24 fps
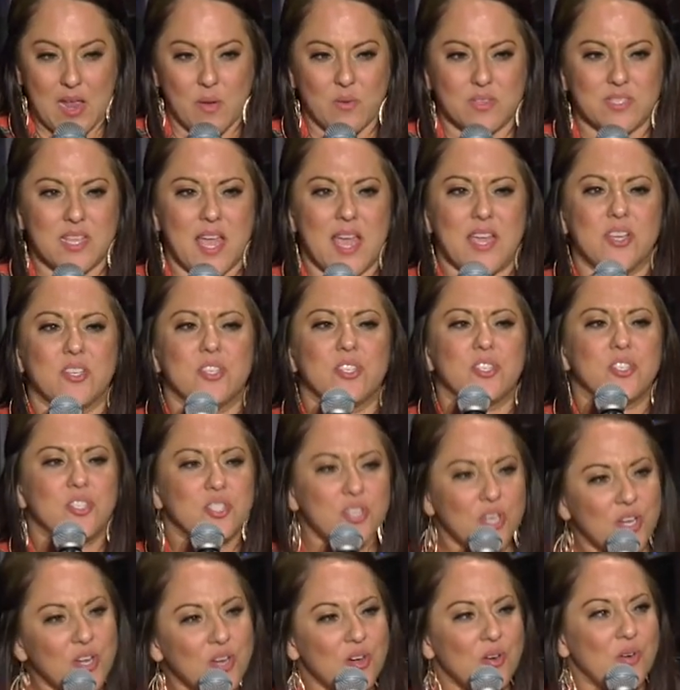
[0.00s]
And I was like,
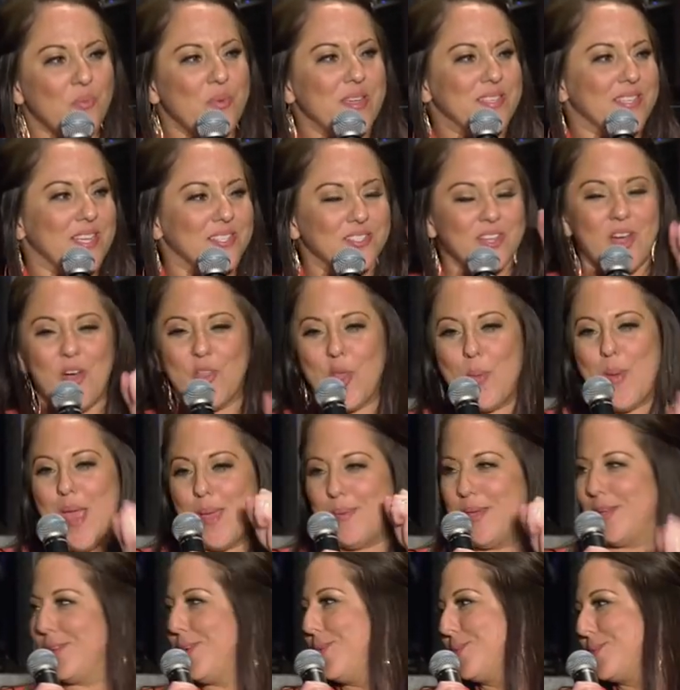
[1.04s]
shoot, we sent all the
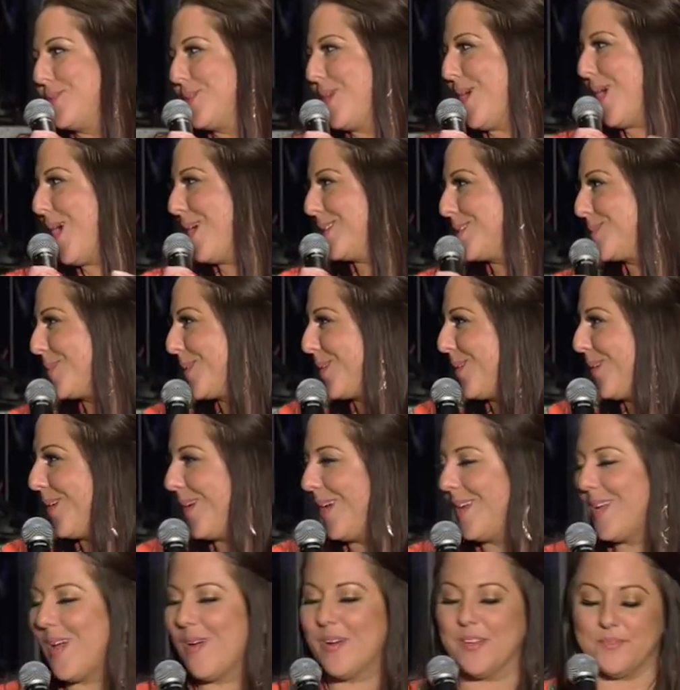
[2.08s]
baby clothes to the
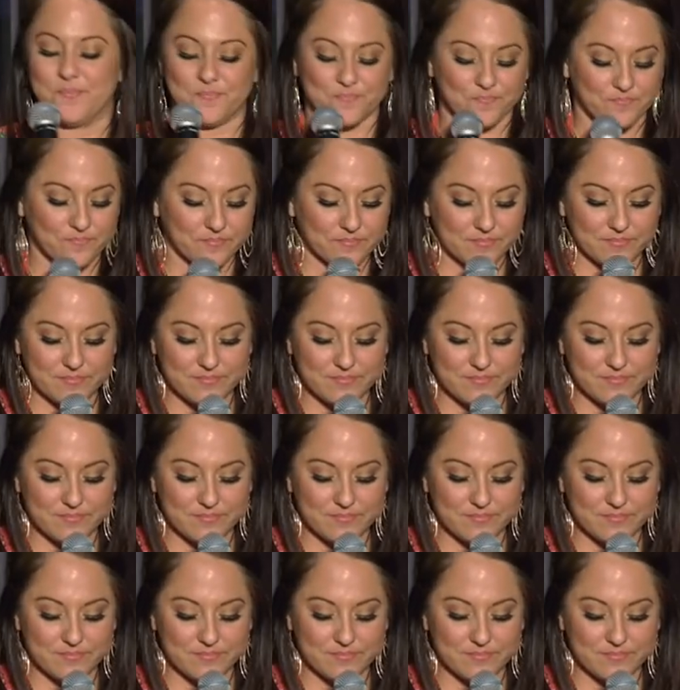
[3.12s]
hospital, you know, and